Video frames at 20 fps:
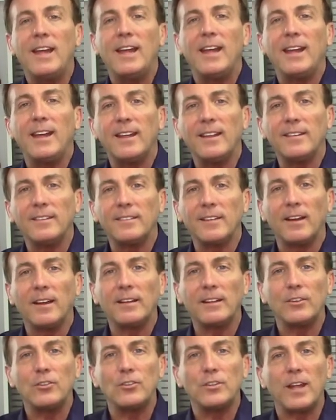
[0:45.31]
and
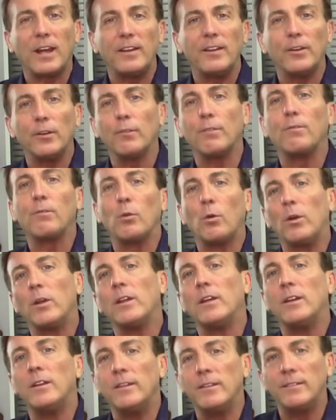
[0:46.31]
get you down here to
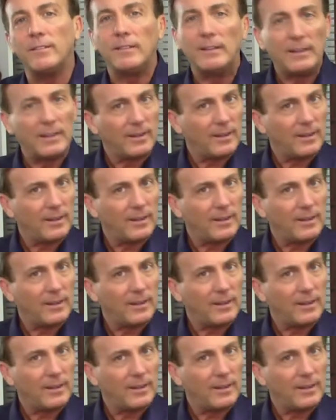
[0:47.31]
Florida and